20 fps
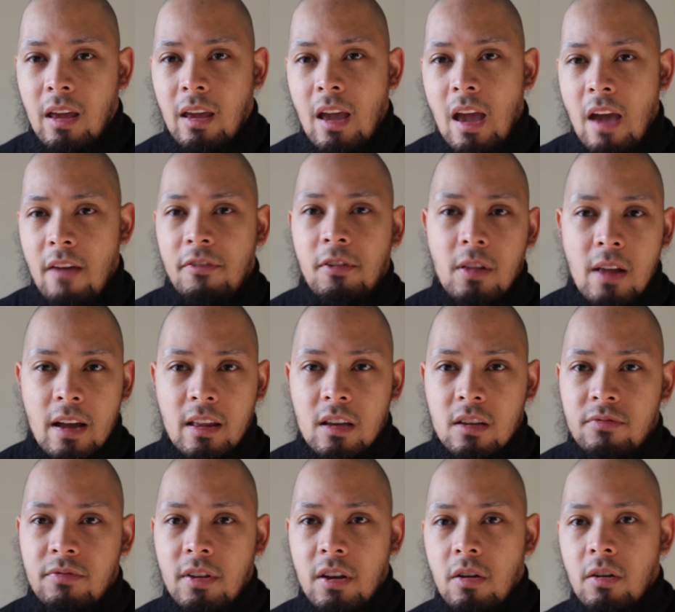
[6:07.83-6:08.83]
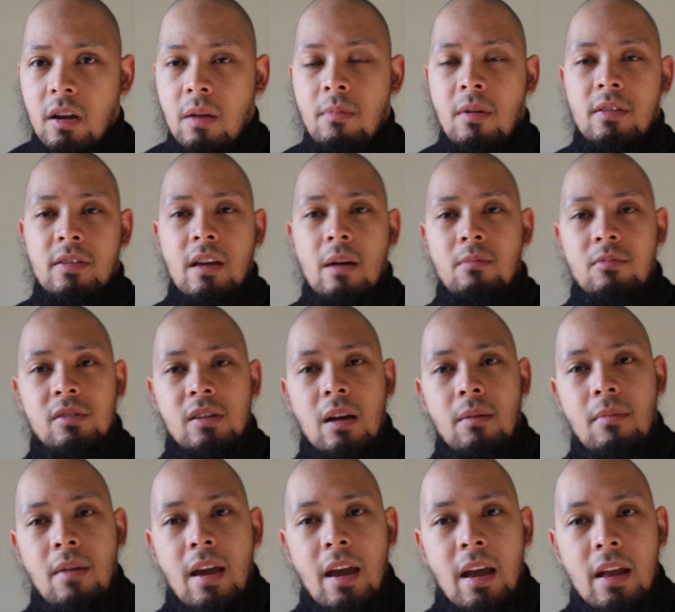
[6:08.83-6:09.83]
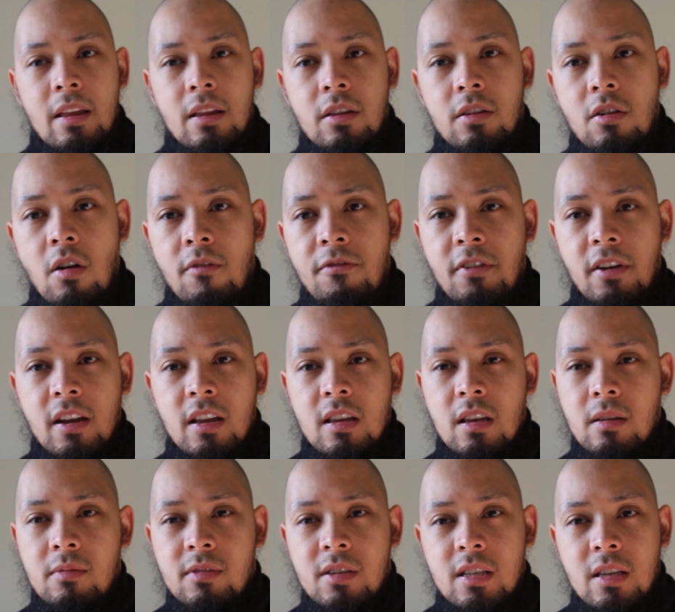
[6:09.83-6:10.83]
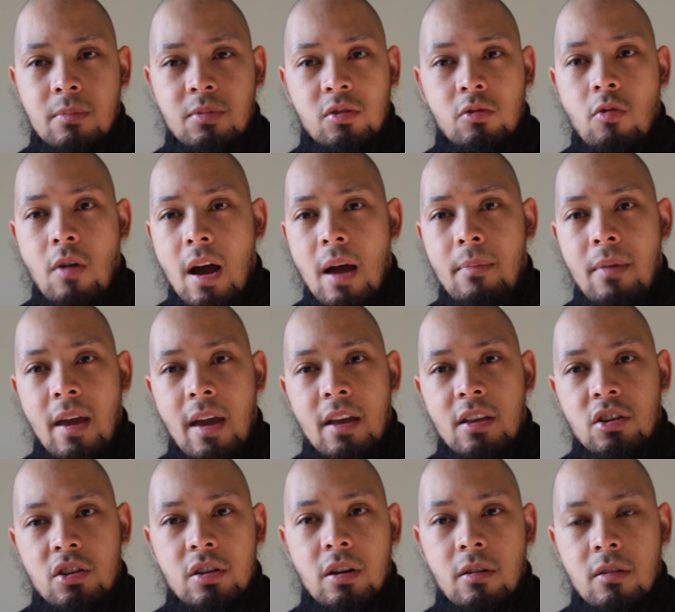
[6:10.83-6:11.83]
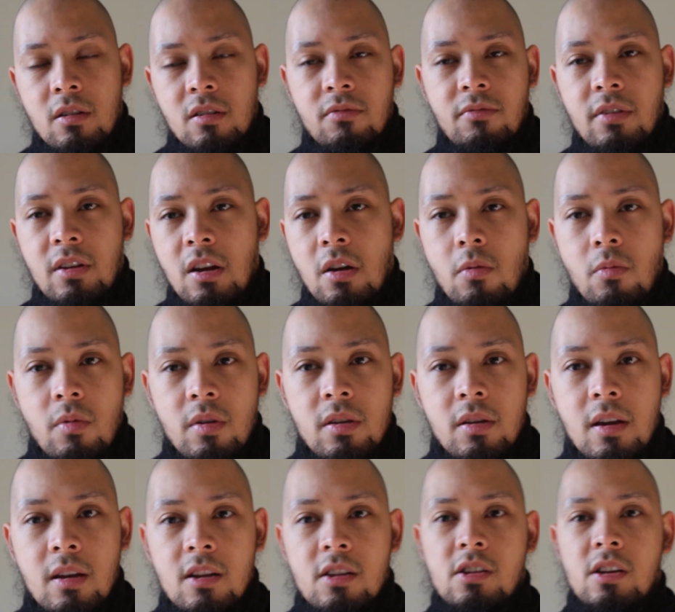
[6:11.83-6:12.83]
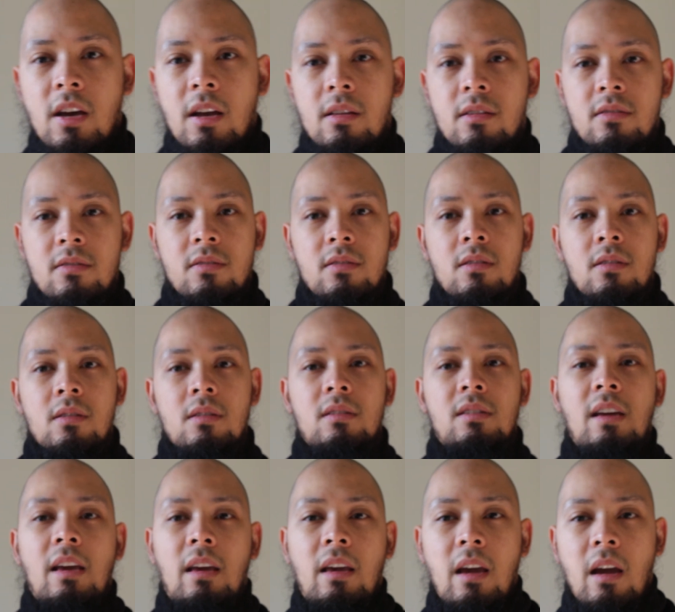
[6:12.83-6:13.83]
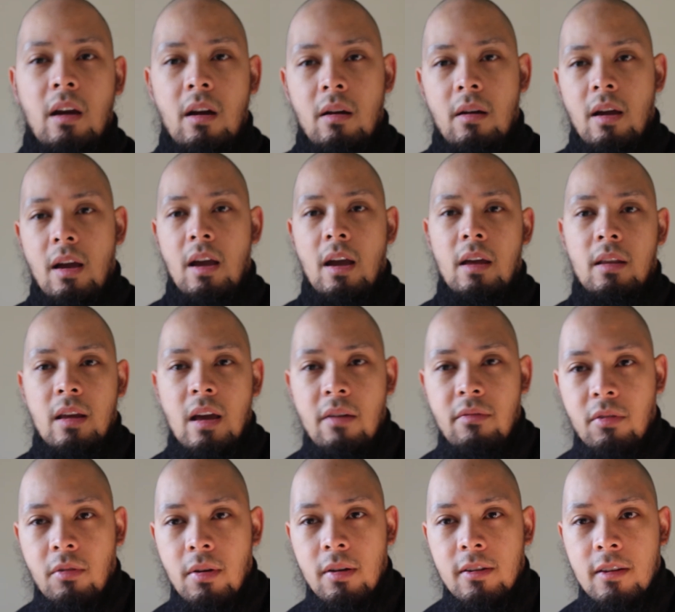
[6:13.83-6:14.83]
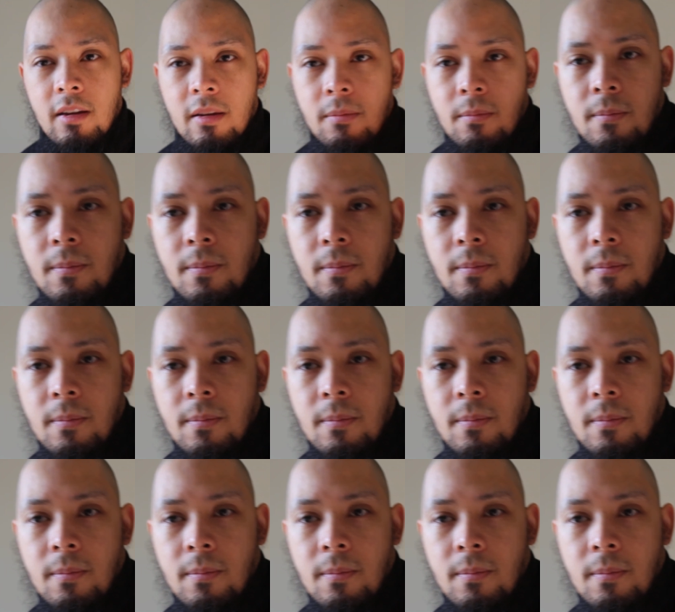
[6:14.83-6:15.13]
if you like this video, give me a thumbs up, and don't forget to subscribe and share this video when you get a chance. Take care and have a great day.